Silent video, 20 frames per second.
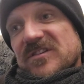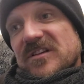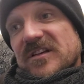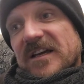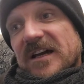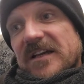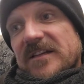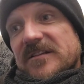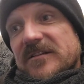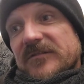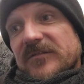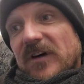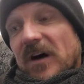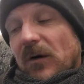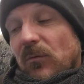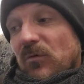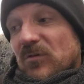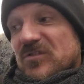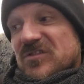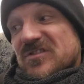just a case of,
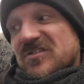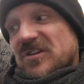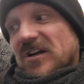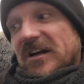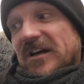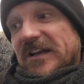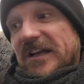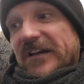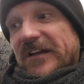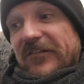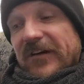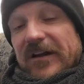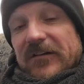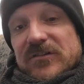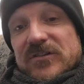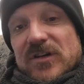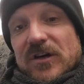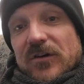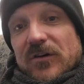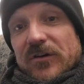oh, we'll just chuck an
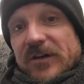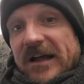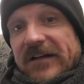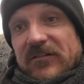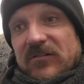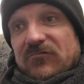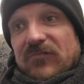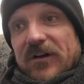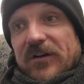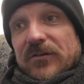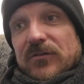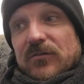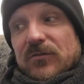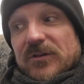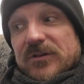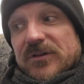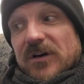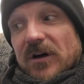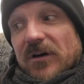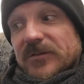aerator, turn it on, have it running all
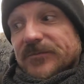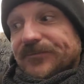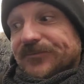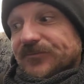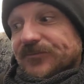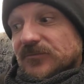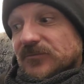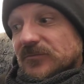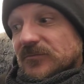the time.